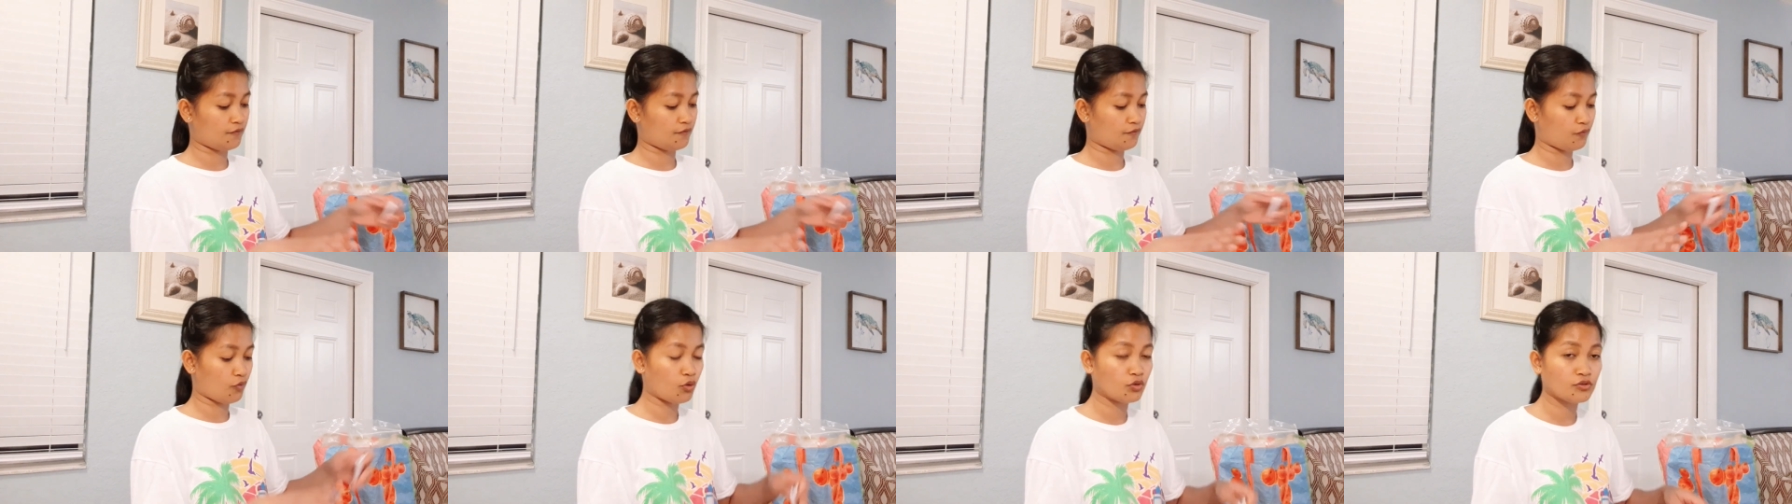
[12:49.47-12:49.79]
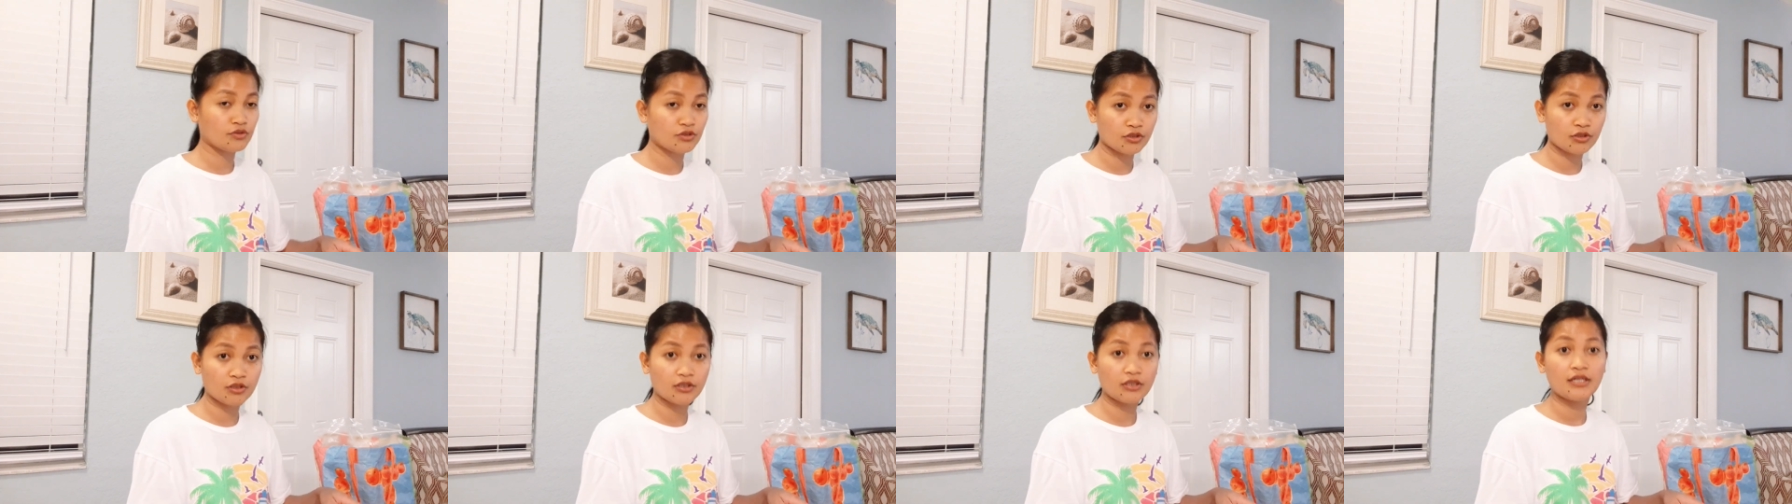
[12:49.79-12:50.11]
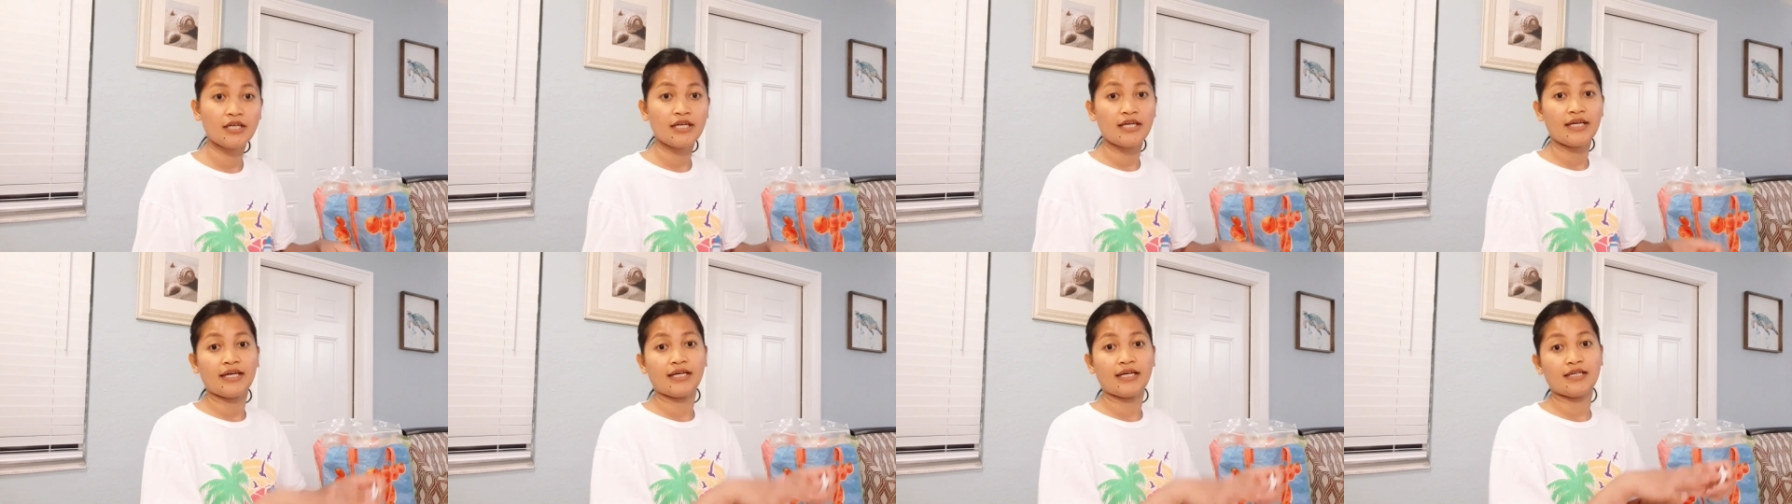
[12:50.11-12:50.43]
folder
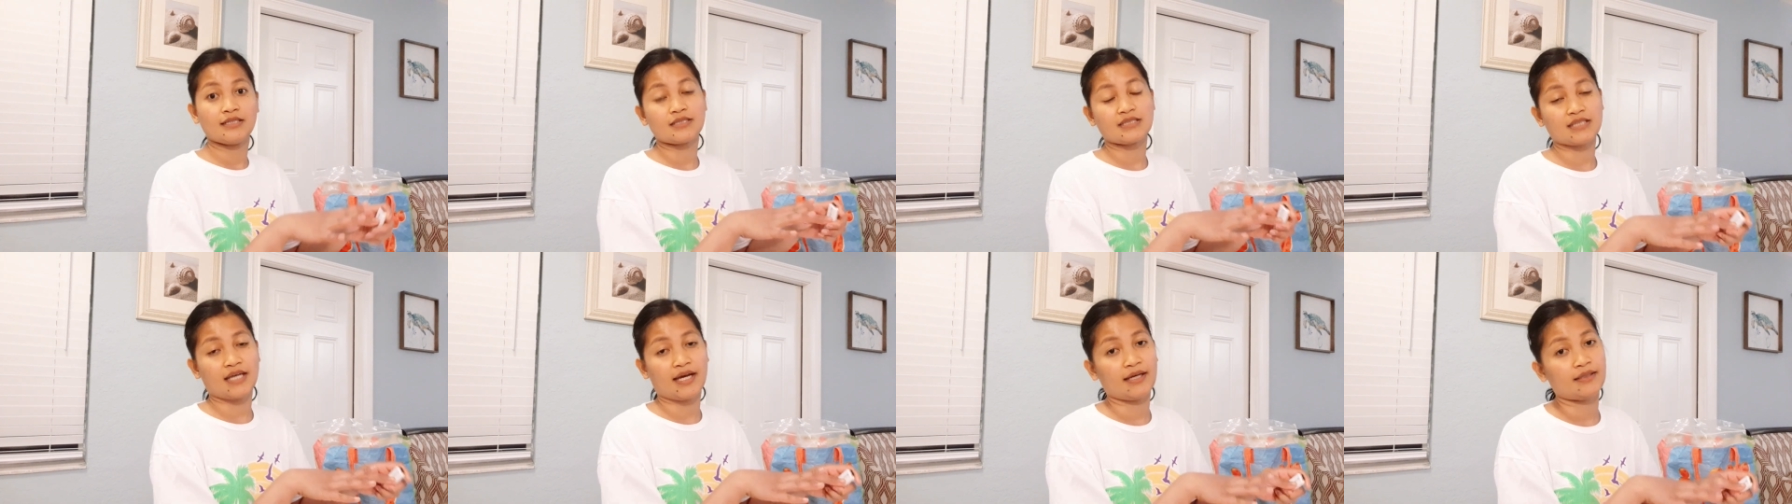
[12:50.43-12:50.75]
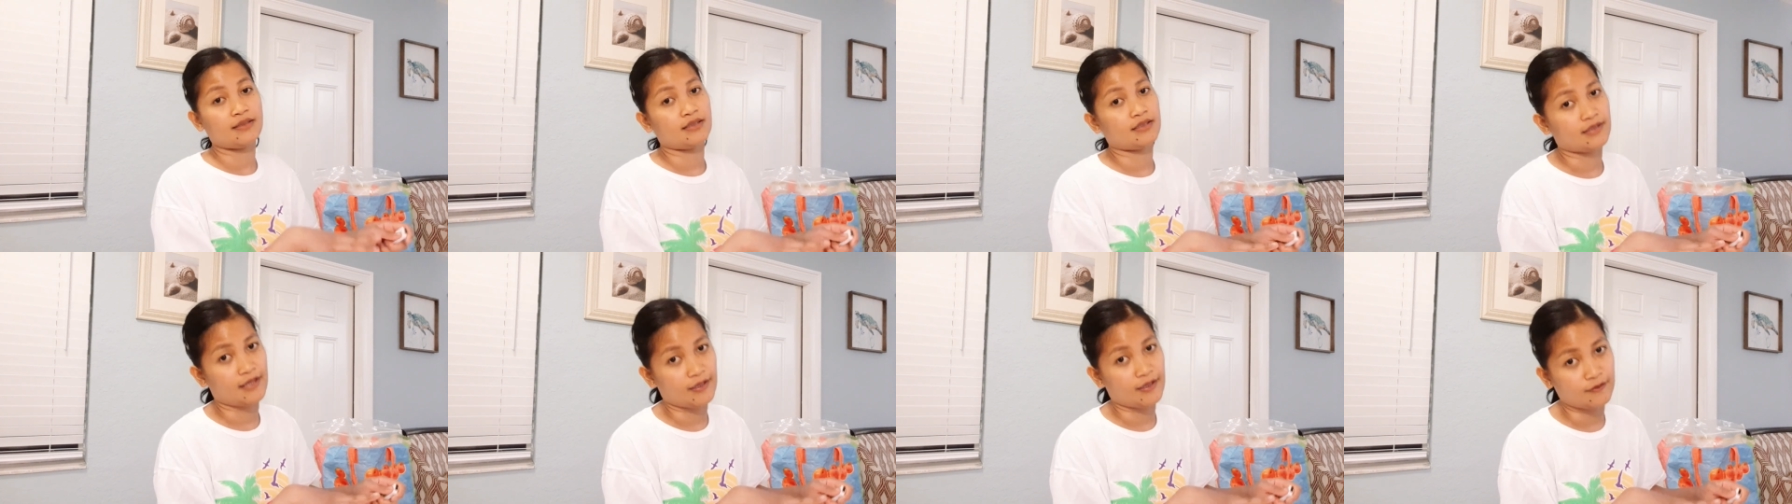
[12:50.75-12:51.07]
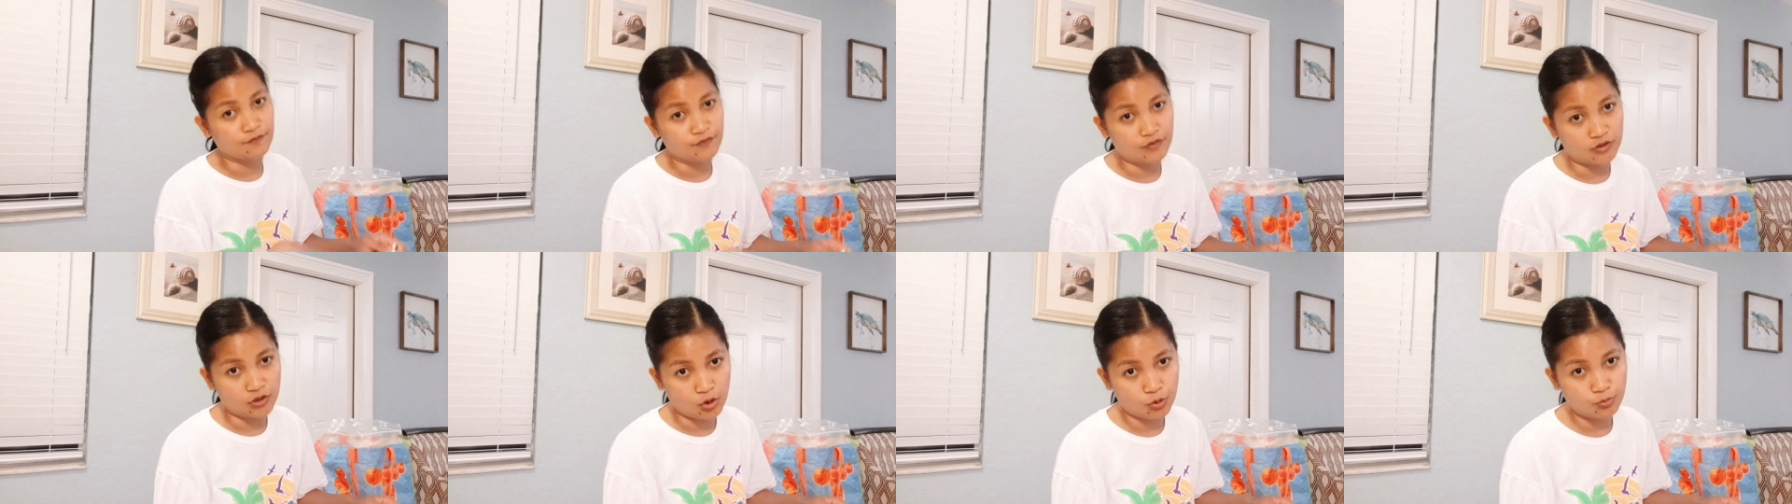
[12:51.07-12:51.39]
inside an
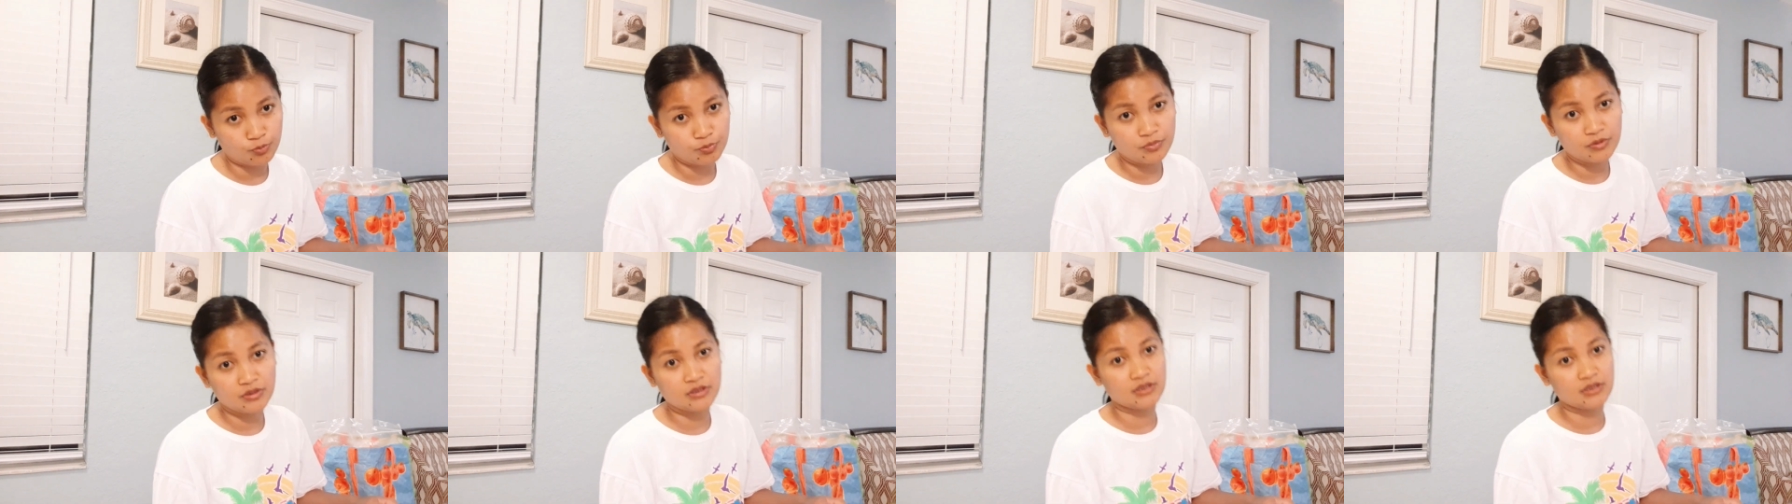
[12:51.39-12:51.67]
envelope